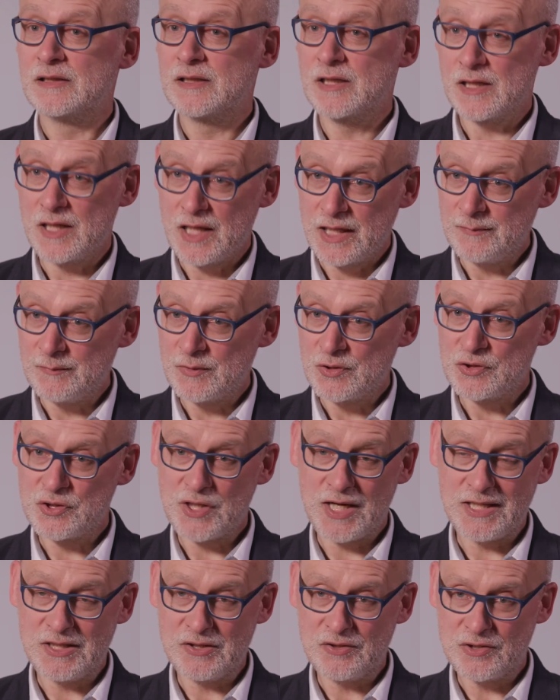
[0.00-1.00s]
climate
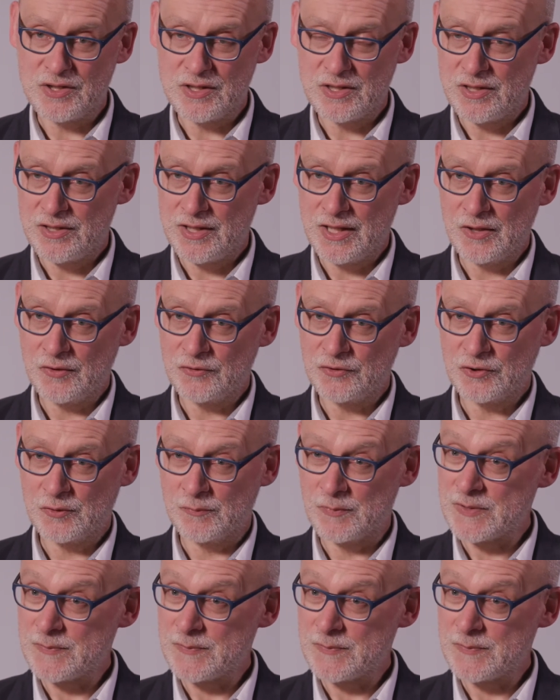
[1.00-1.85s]
change in theological